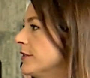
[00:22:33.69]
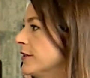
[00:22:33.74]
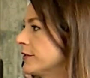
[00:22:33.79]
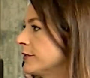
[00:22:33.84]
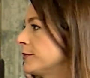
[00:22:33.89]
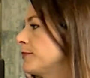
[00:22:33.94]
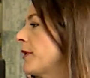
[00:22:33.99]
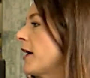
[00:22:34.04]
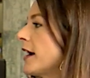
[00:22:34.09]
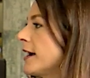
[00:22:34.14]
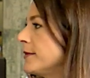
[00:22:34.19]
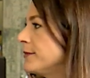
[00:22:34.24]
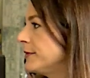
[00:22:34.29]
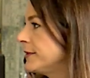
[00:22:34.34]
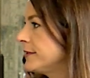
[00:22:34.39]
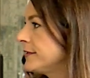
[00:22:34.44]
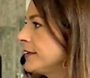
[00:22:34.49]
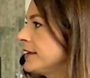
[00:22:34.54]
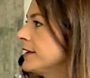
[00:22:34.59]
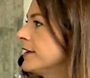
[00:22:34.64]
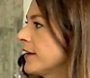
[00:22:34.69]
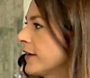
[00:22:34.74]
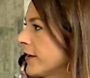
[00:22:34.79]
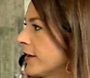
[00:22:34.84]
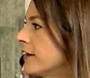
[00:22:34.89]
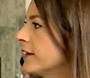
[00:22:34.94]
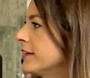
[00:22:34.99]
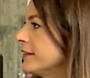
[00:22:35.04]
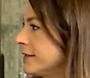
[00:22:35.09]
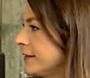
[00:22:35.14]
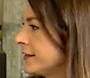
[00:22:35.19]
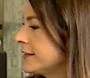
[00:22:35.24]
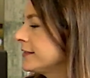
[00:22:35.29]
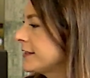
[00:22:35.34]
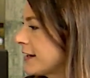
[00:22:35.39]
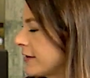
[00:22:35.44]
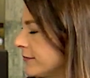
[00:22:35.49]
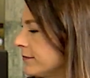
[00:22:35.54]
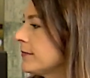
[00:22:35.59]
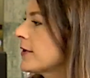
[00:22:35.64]
there's pipes here. Is
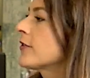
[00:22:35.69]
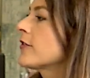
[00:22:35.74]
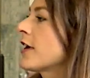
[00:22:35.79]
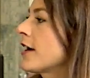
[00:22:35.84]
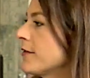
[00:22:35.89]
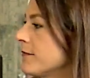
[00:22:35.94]
that okay?